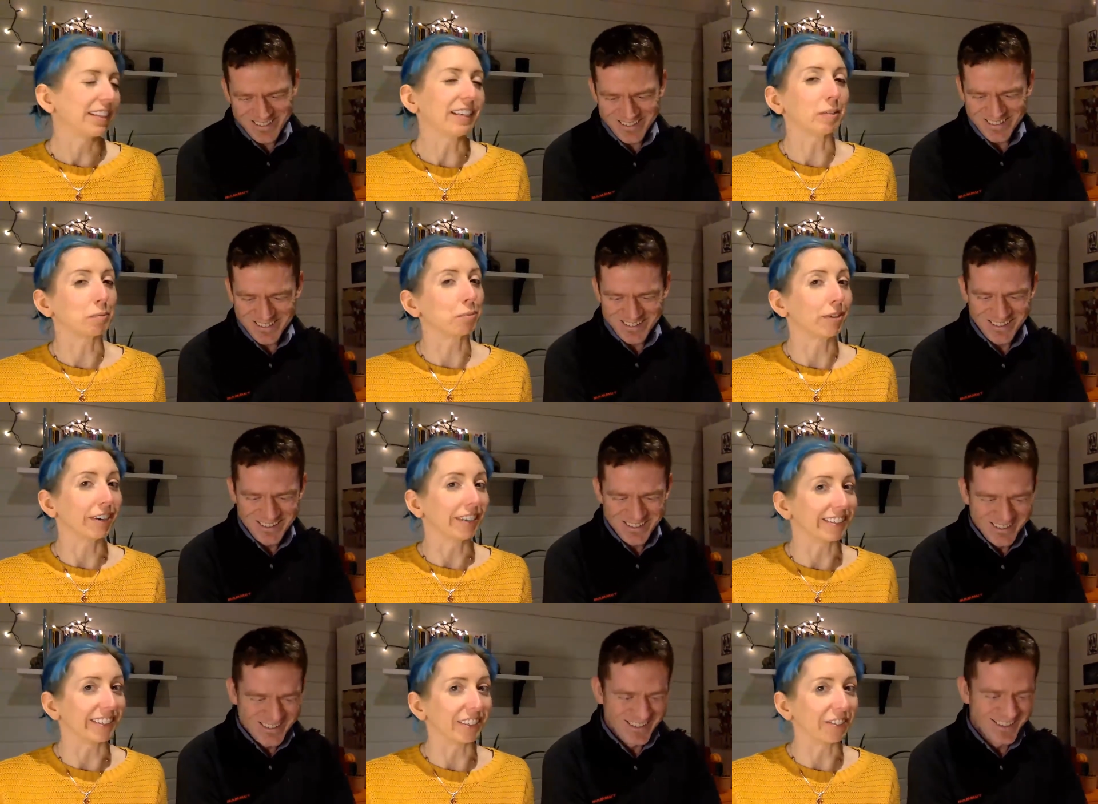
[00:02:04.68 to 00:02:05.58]
Speaker 1: there's a
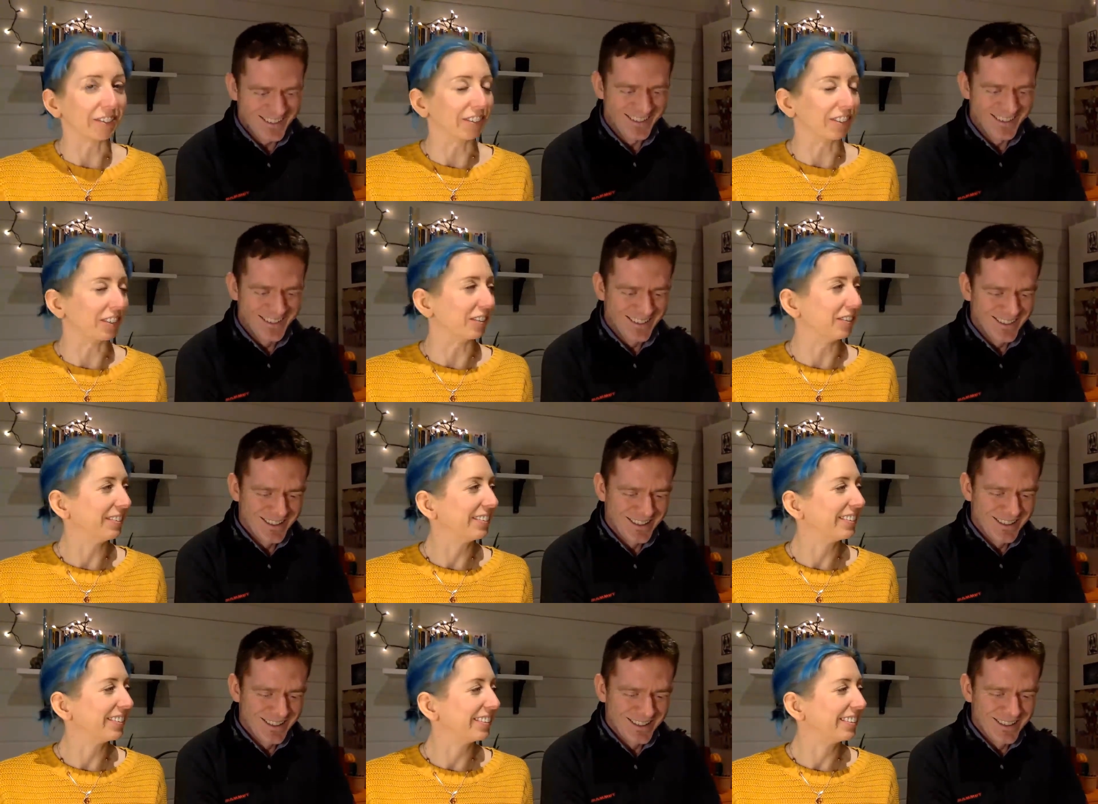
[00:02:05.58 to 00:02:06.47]
prize in it for you.
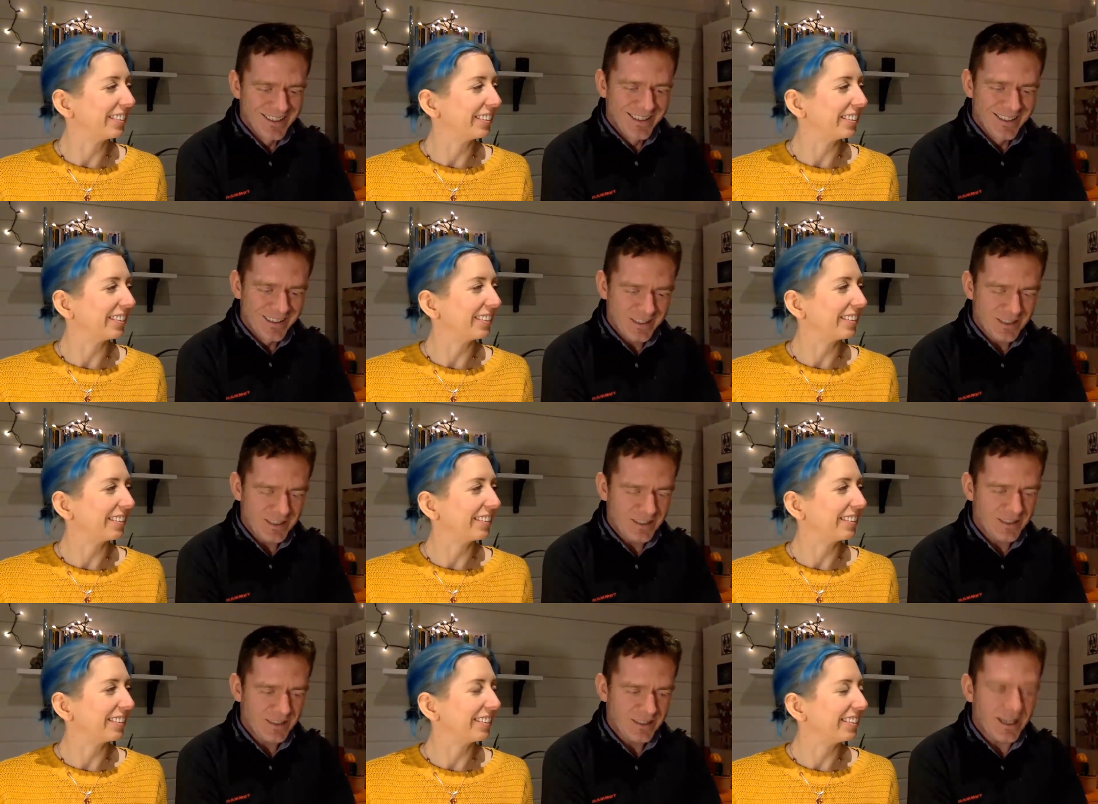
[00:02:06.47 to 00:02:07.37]

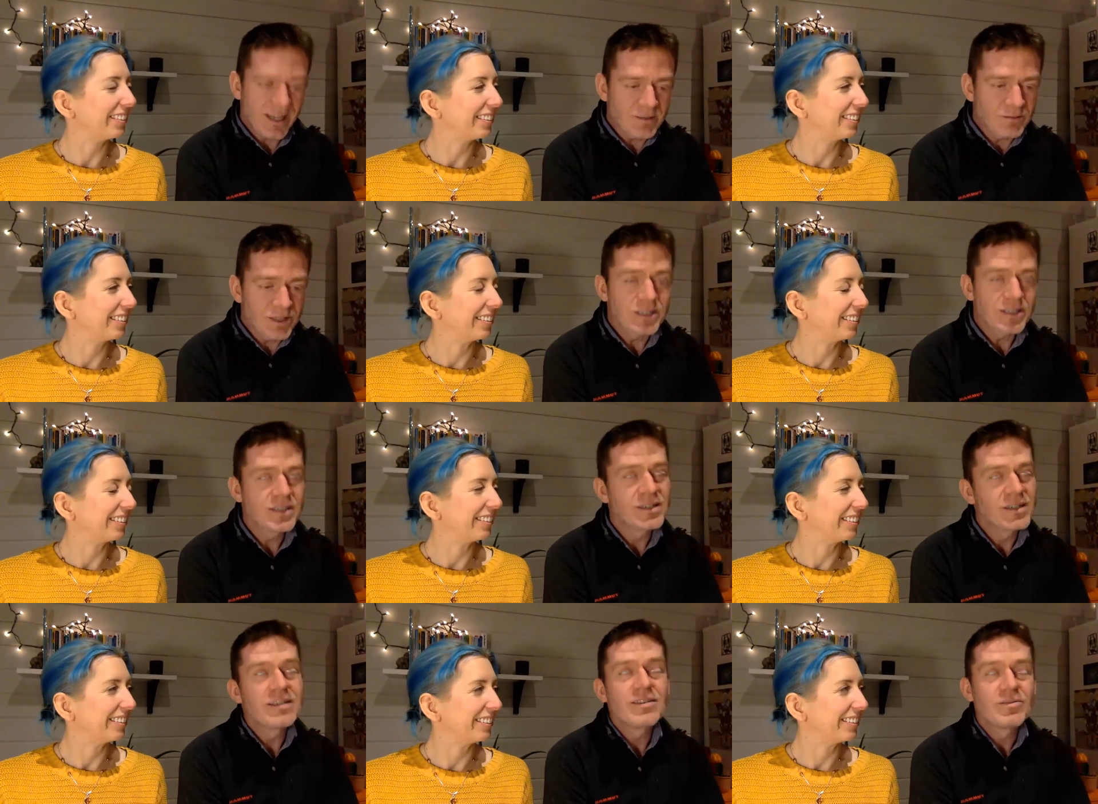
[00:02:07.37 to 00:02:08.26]
Speaker 2: I'm
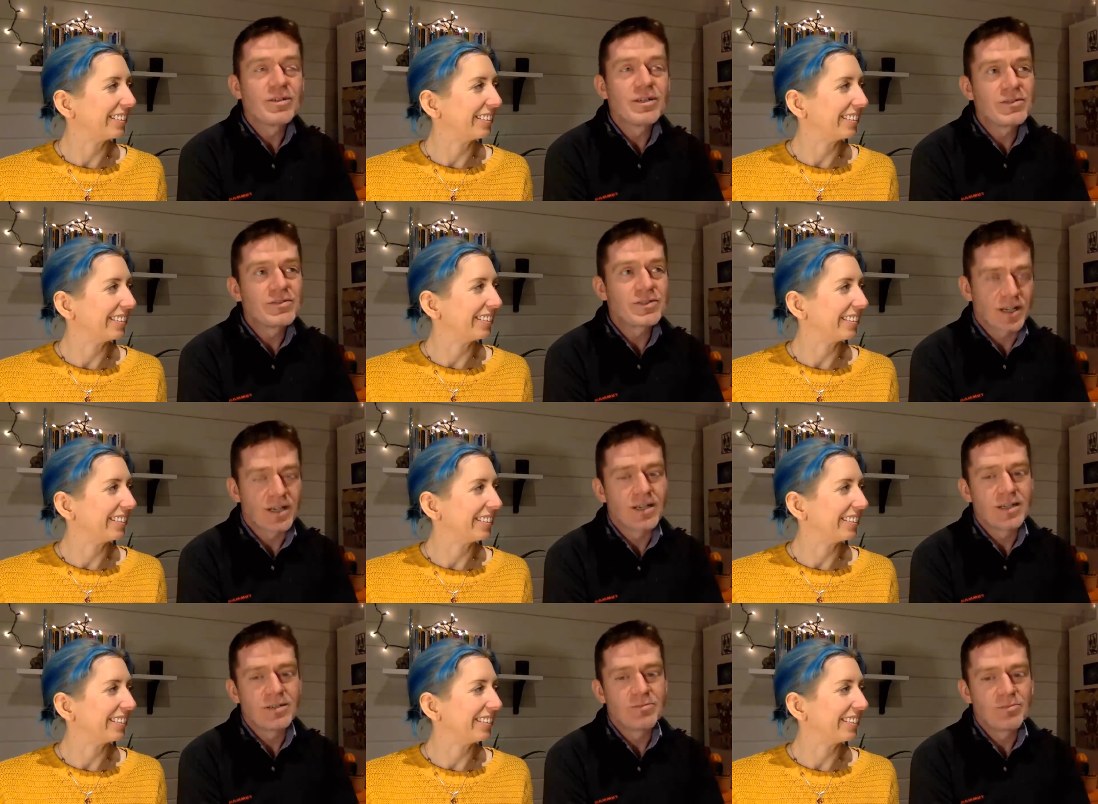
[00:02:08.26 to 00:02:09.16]
reading The Wheel of
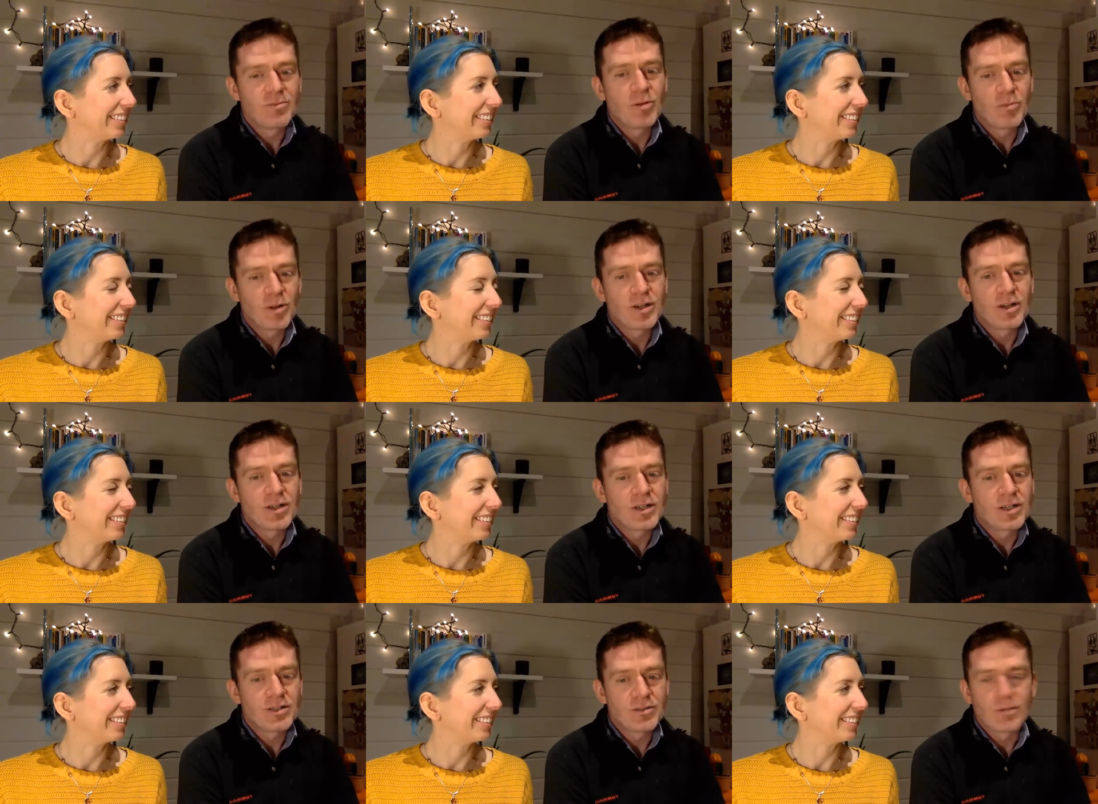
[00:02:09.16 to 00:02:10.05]
Time
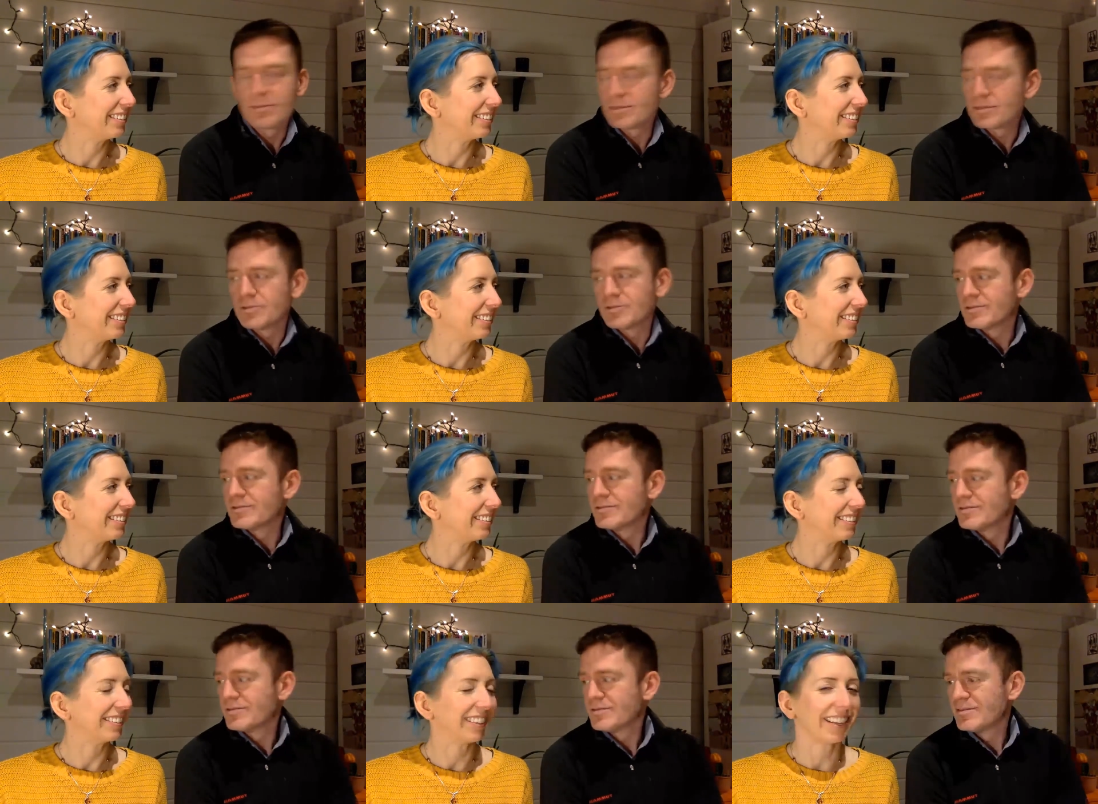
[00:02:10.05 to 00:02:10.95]
by Robert Jordan.
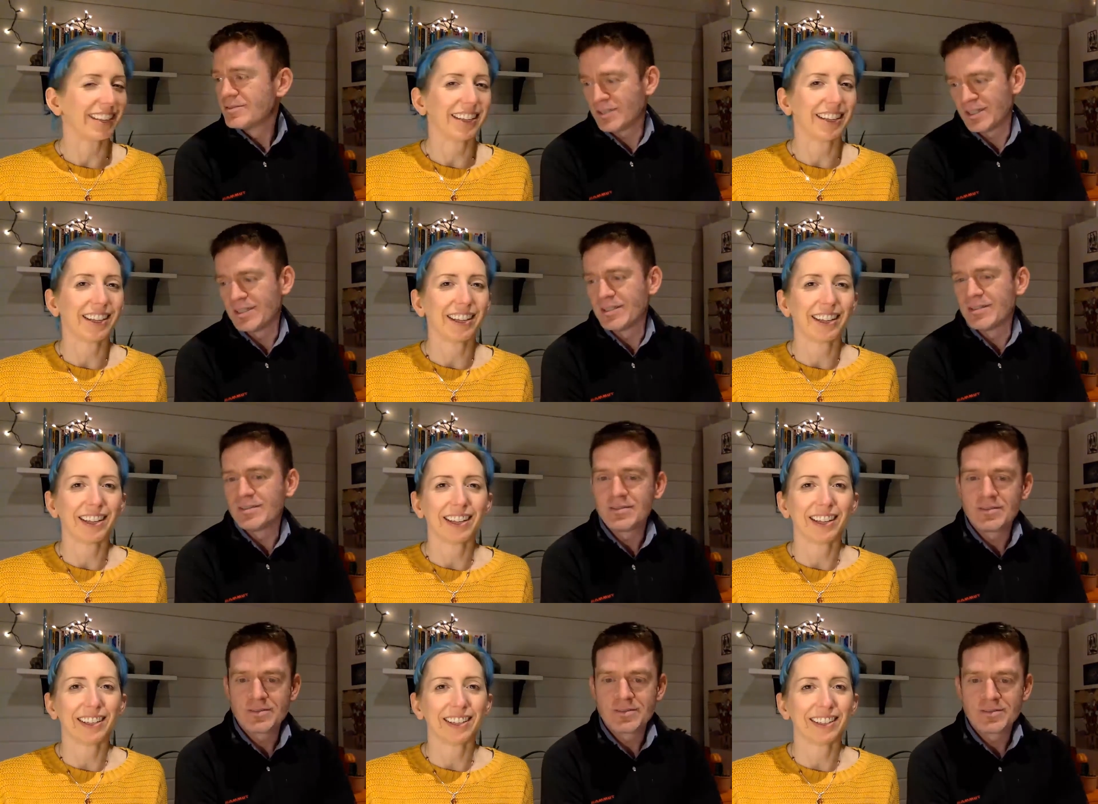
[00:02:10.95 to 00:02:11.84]
Still.
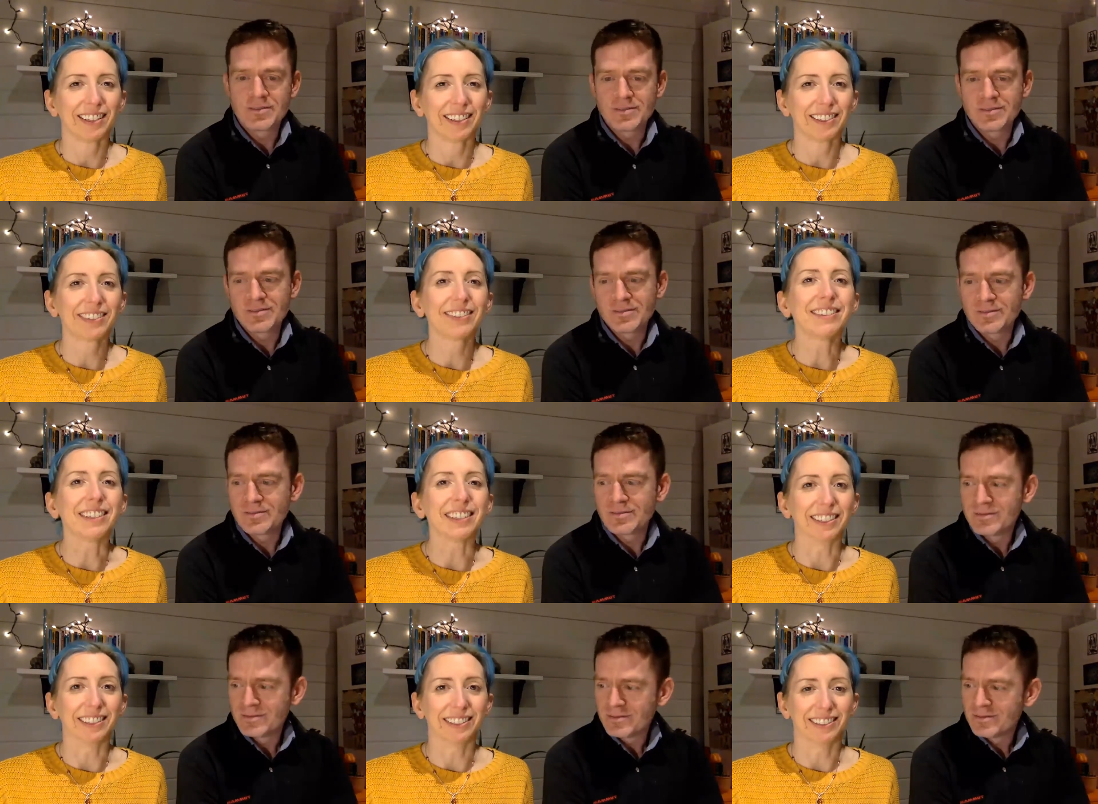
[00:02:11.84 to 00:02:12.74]

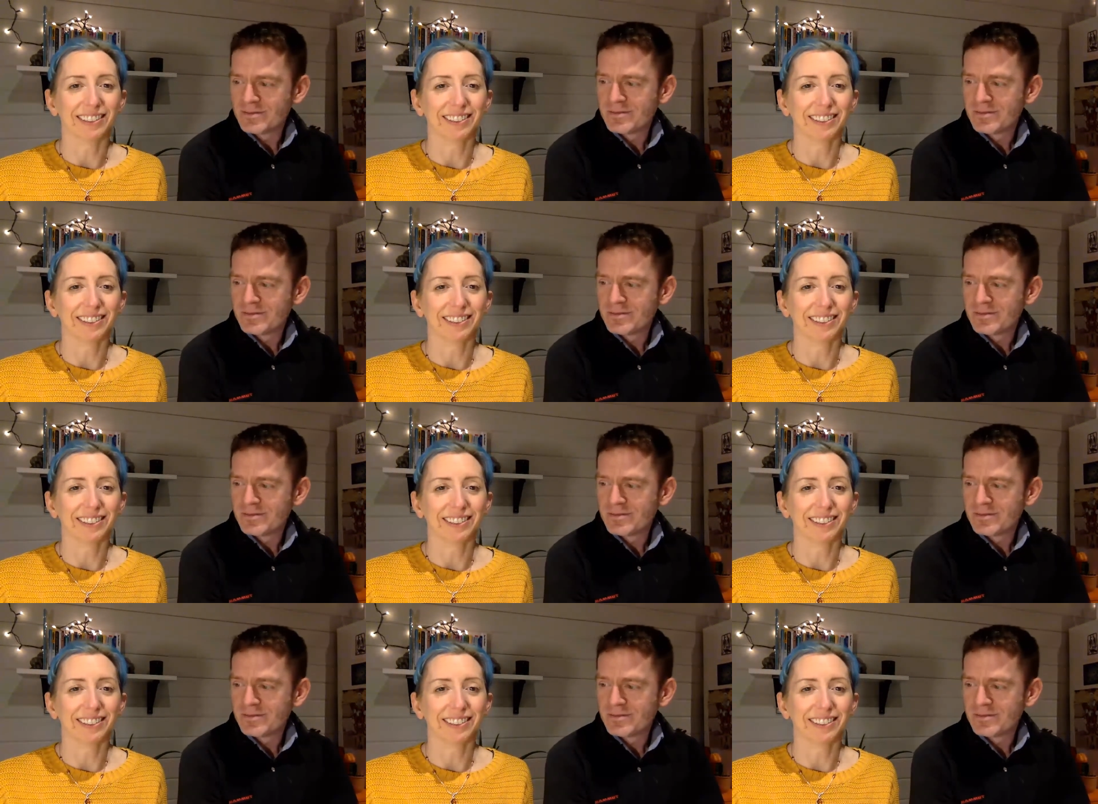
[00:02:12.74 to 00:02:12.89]
Speaker 1: Still.